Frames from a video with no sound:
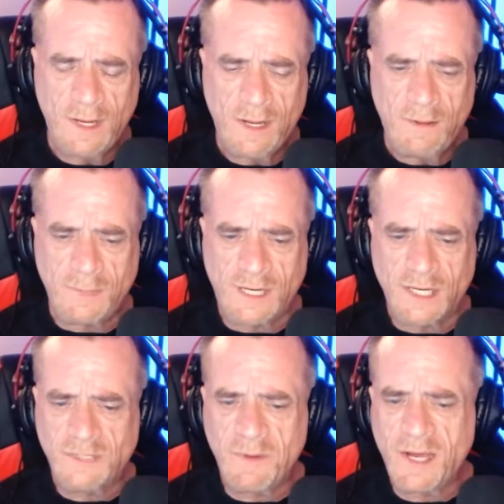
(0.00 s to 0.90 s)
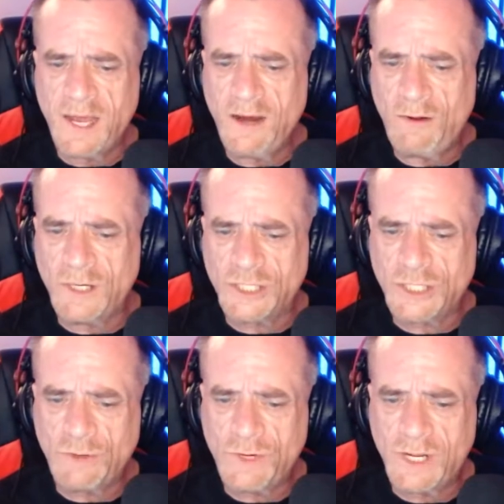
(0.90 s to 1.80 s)
because Bagheera
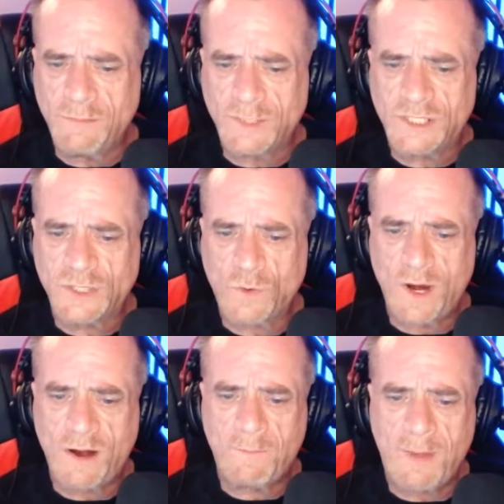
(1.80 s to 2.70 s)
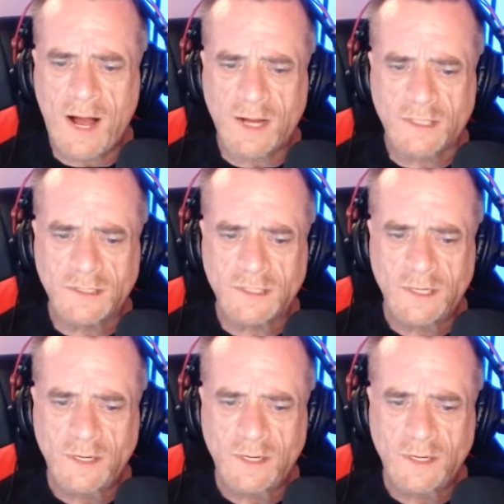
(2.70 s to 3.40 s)
showed him a square box